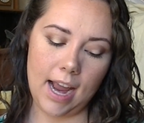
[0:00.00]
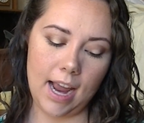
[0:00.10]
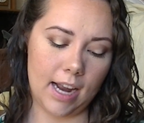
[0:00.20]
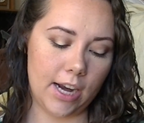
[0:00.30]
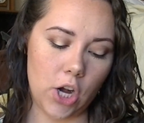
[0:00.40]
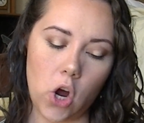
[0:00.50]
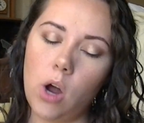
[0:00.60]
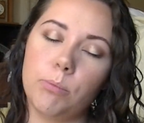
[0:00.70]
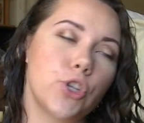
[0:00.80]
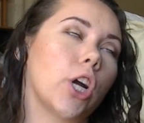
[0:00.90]
And I know
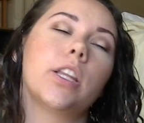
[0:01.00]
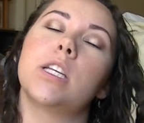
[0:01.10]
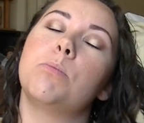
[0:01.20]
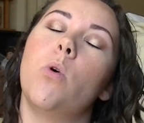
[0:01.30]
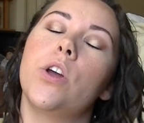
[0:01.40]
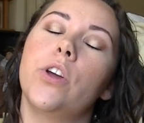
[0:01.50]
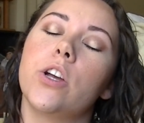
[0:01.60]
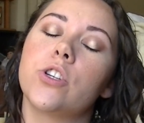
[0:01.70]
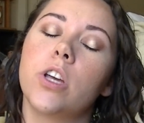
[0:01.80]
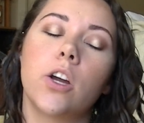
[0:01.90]
I'm sure at this point you
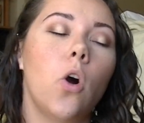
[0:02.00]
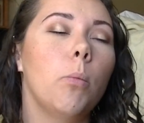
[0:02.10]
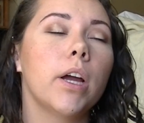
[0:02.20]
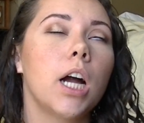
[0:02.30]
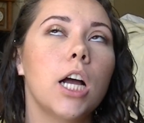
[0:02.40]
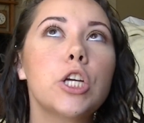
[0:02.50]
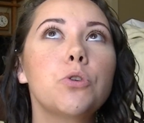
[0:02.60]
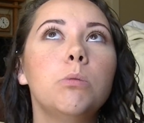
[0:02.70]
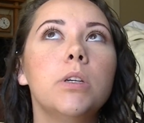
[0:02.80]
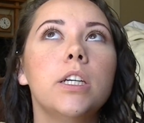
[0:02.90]
guys are like, oh my gosh,
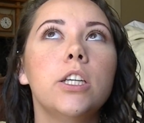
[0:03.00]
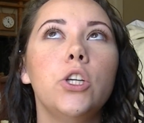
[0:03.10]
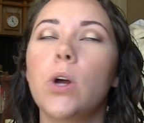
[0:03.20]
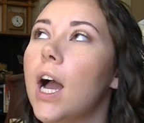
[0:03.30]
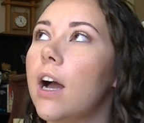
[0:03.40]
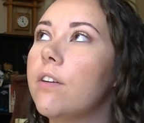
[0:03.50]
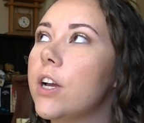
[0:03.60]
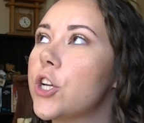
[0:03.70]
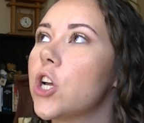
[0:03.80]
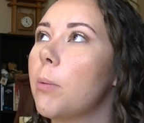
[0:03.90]
woman, you have
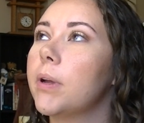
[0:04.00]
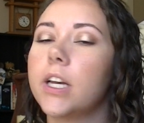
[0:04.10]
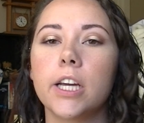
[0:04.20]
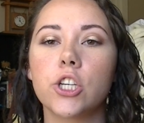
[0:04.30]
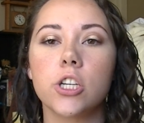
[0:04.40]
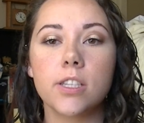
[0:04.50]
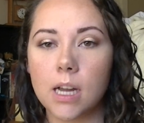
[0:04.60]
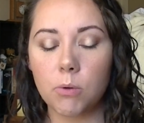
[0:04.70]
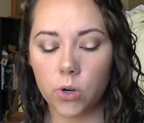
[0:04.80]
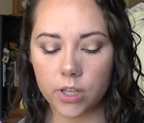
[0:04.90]
a shopping addiction.
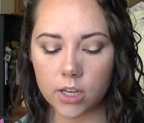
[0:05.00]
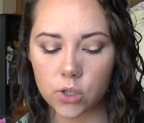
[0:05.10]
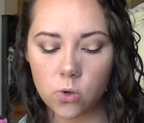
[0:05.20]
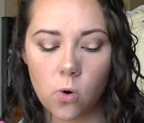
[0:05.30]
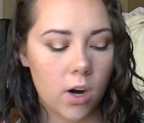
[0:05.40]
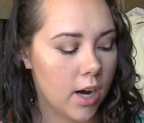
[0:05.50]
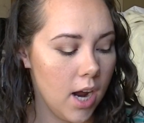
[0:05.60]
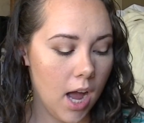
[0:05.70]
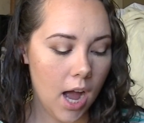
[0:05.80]
Stop going to that store.